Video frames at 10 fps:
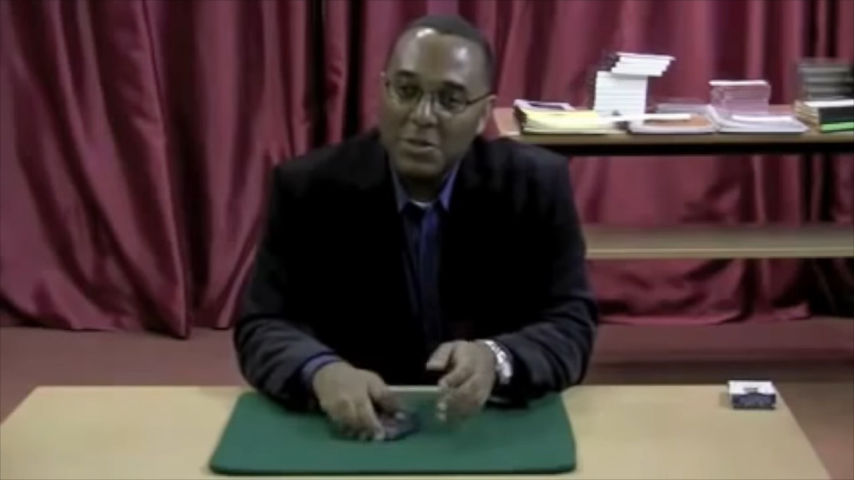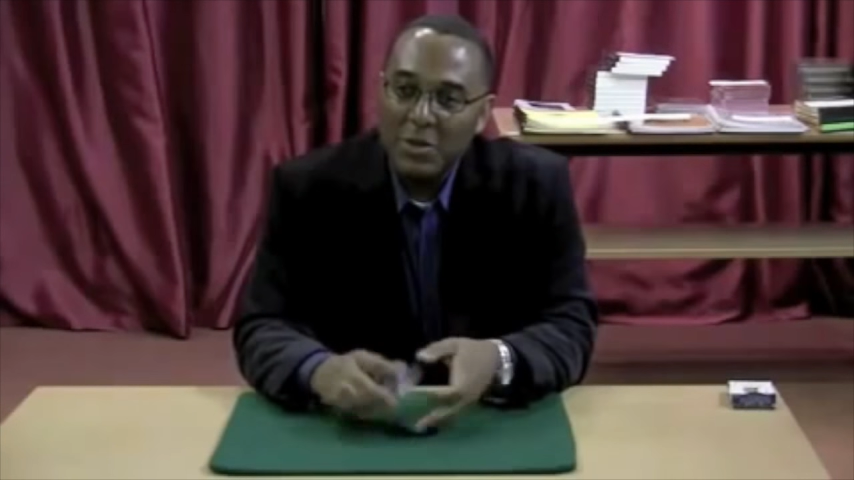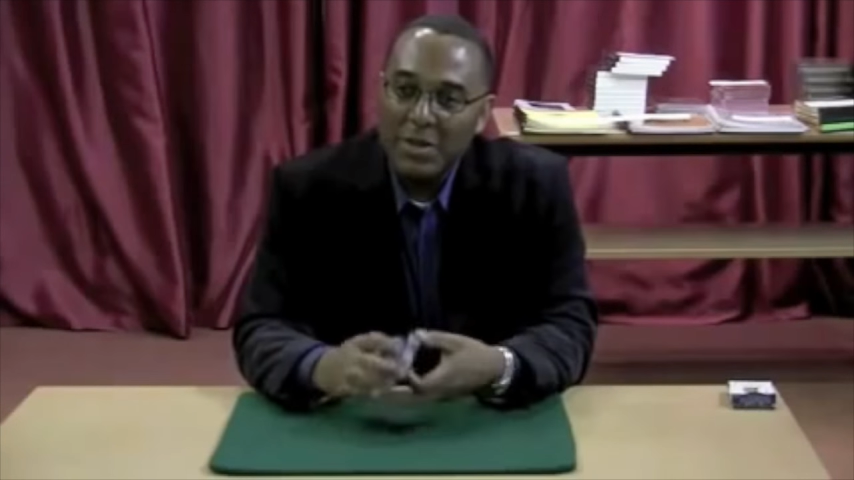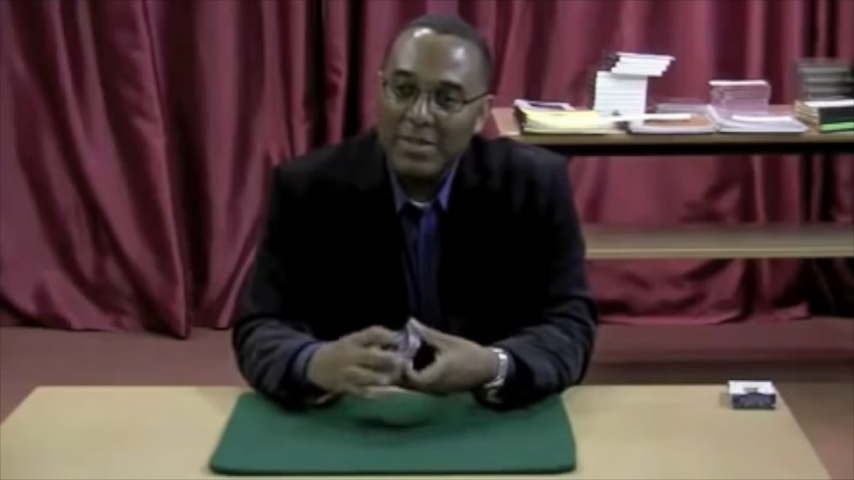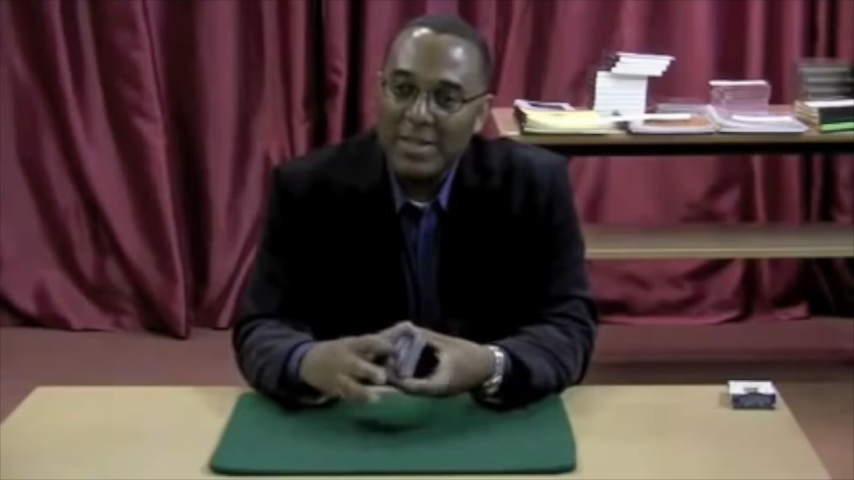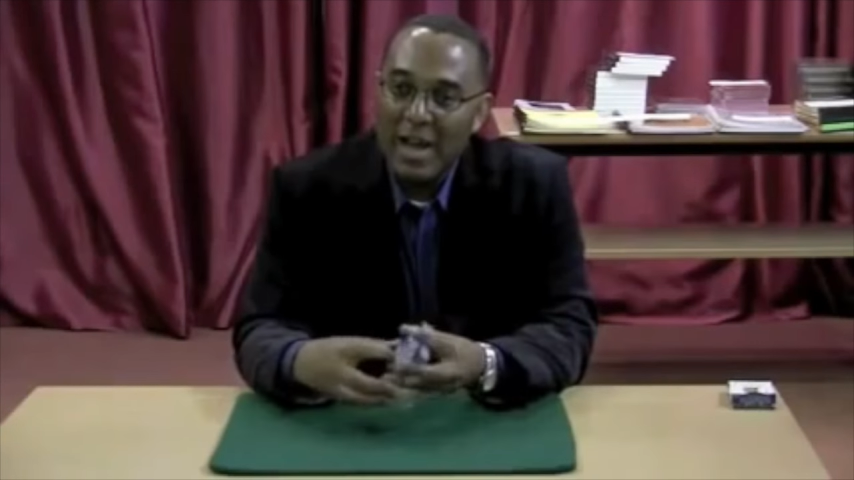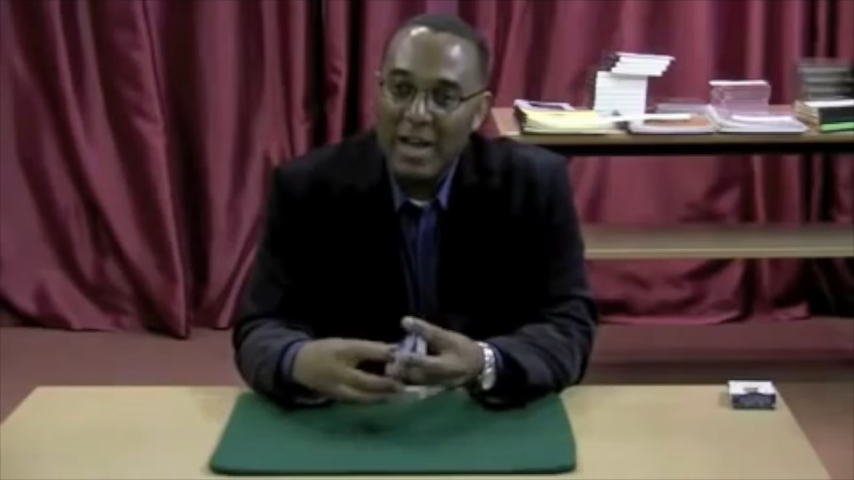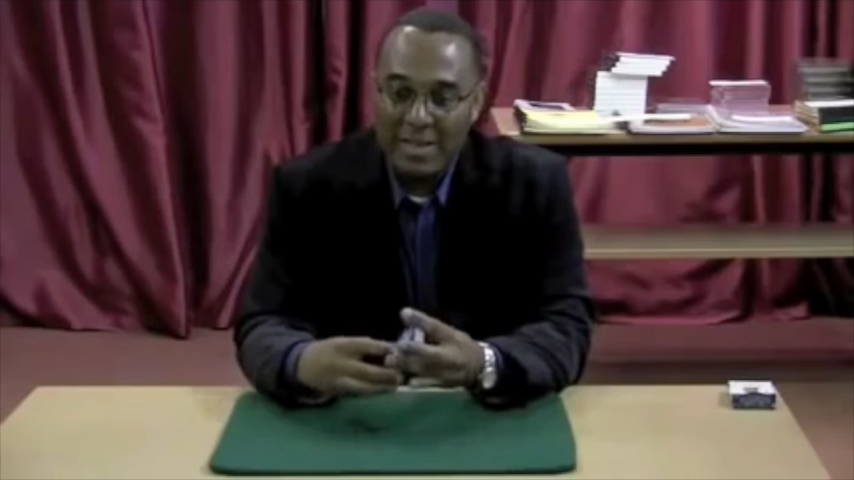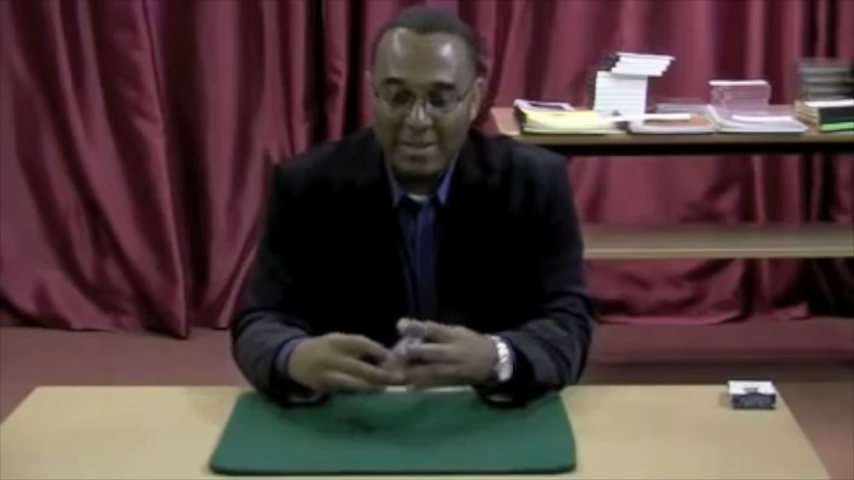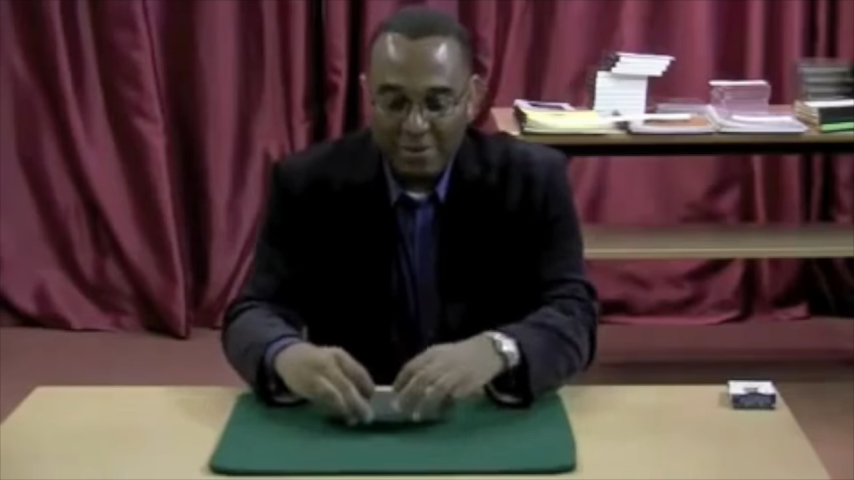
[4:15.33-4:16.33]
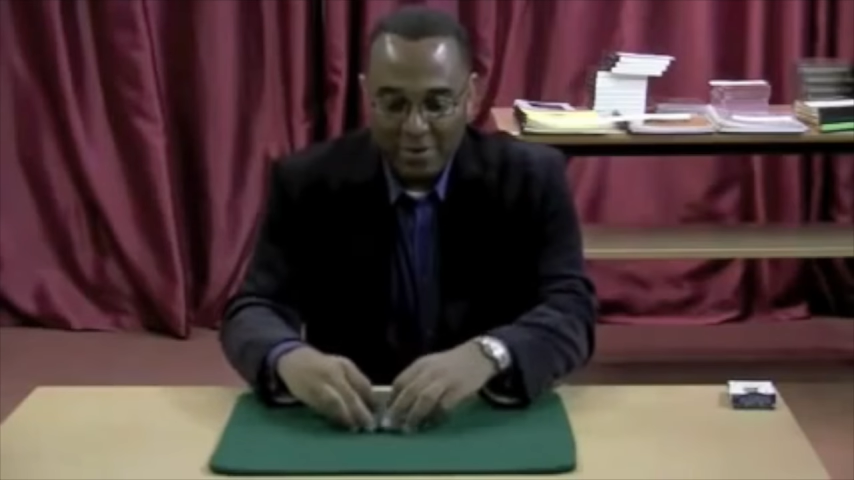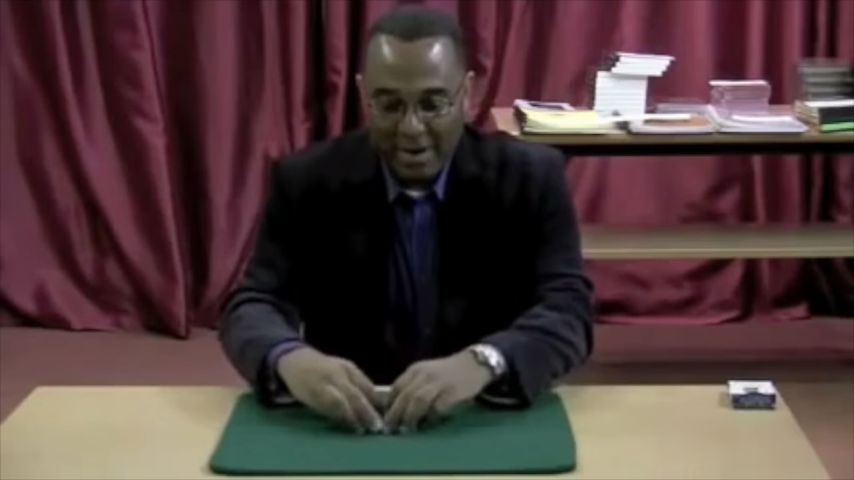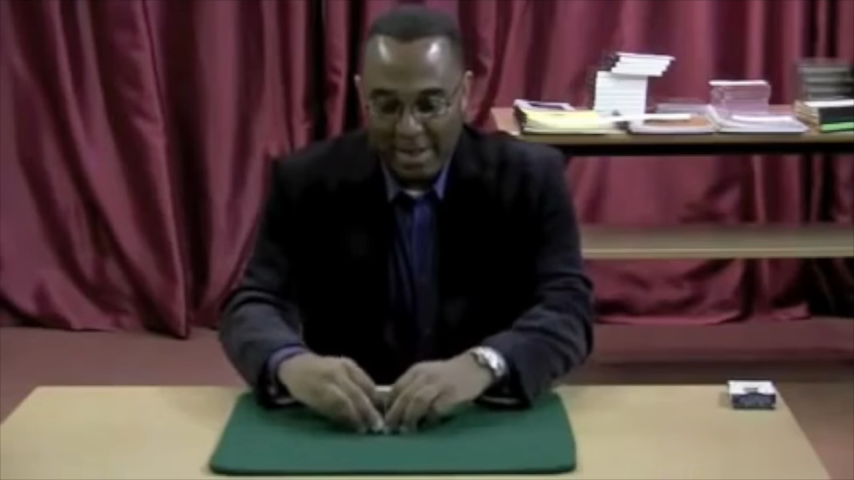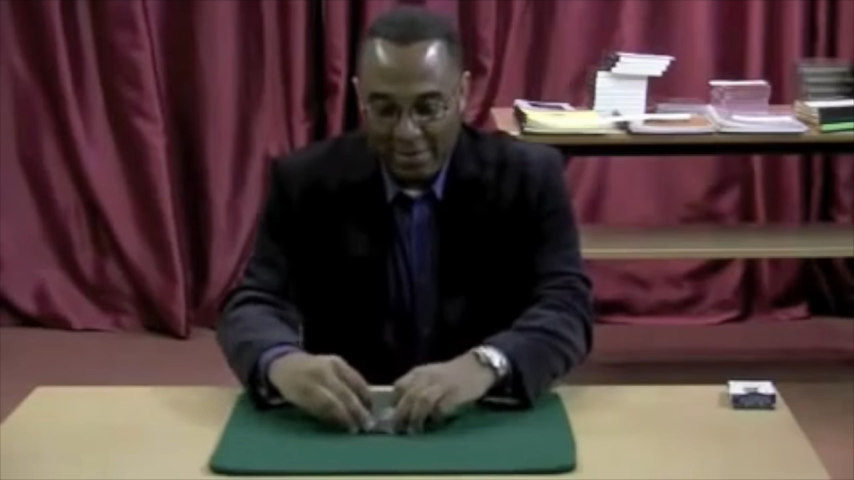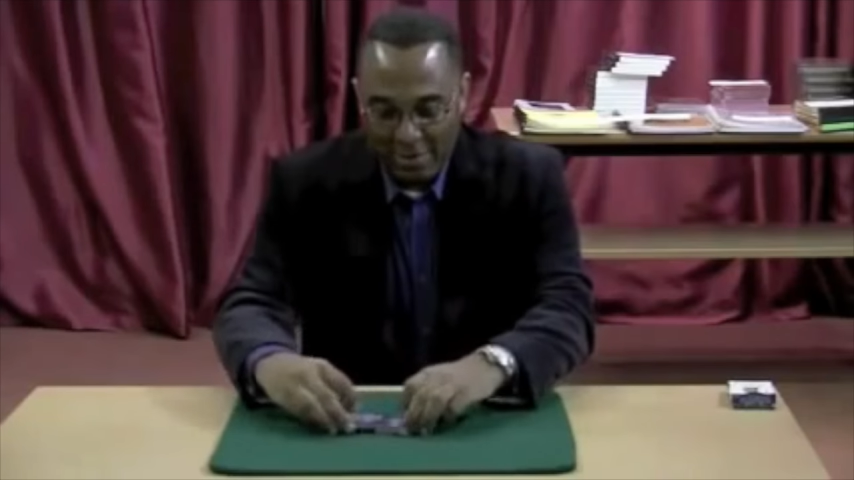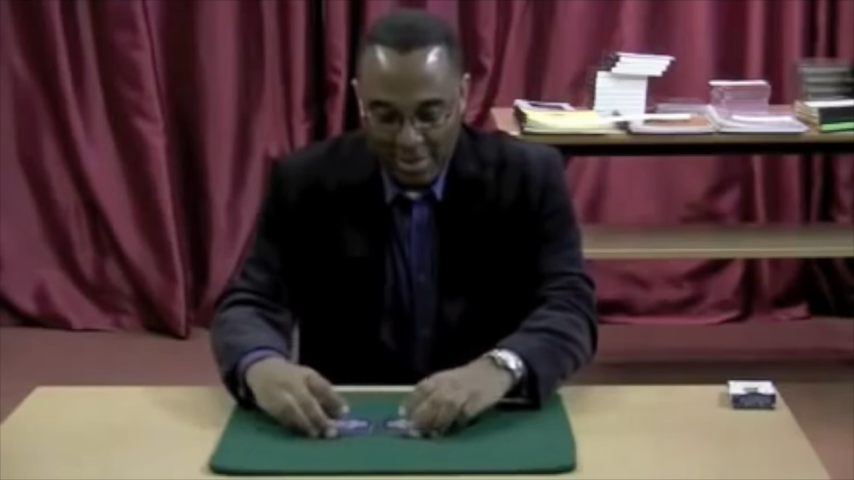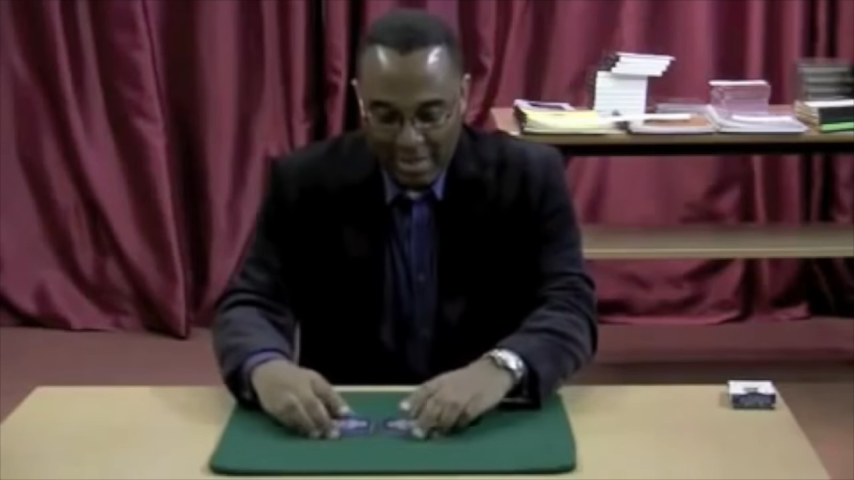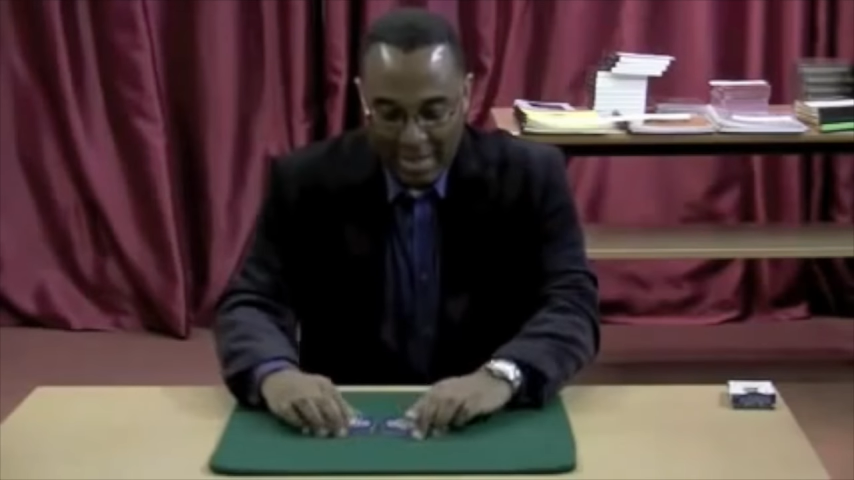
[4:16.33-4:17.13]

to an entirely different level